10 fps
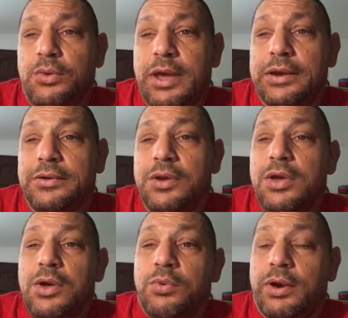And
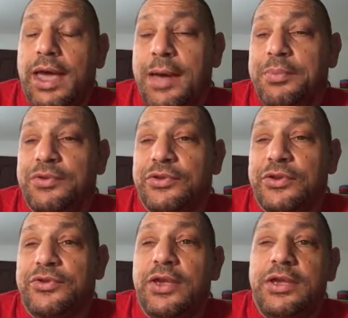what happens
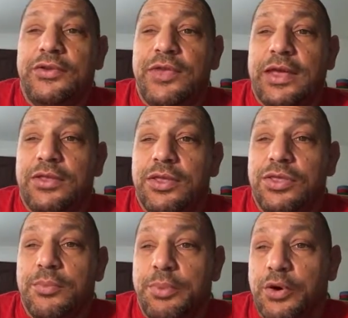is that
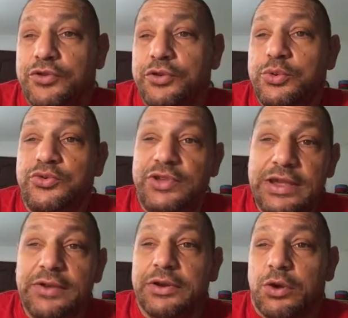the person who's
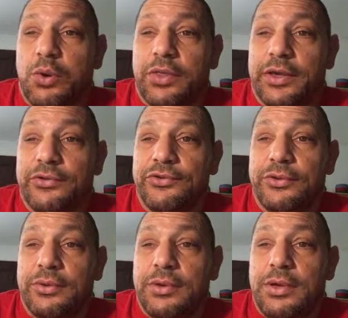hearing all this
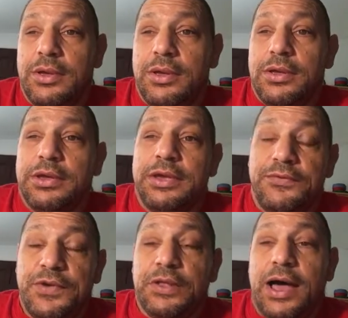can
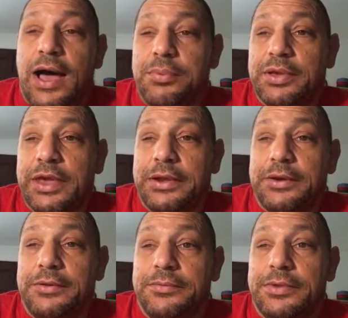feel
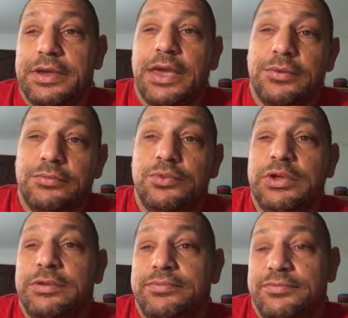obligated. Again,
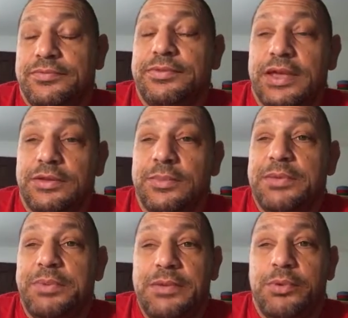we tend to
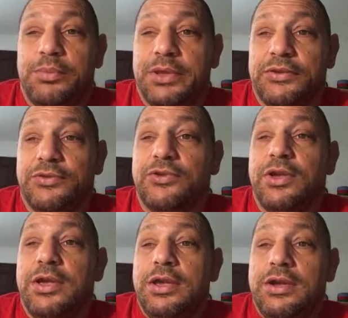be people pleasers,
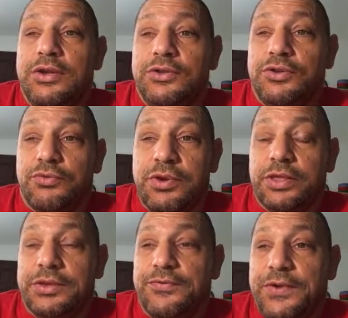to
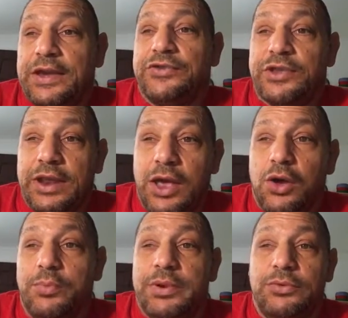really fix and
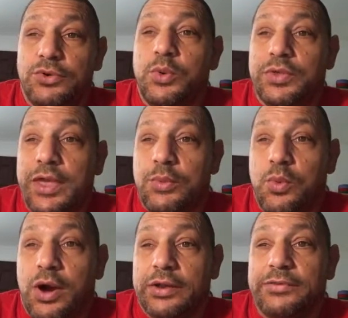help and do what they
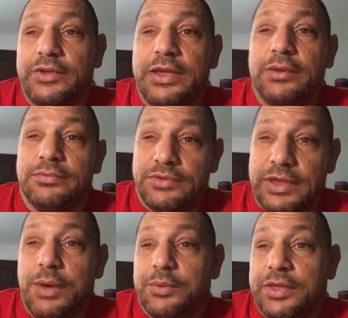want to
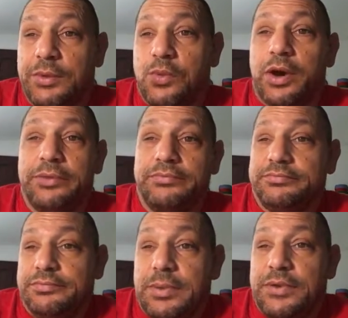get what they want
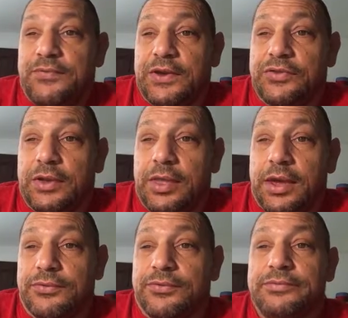and maybe fix their
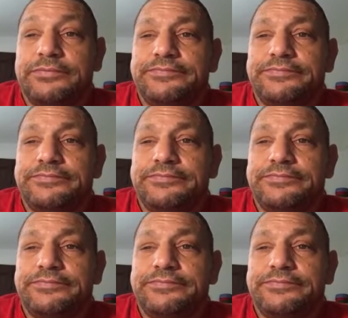life.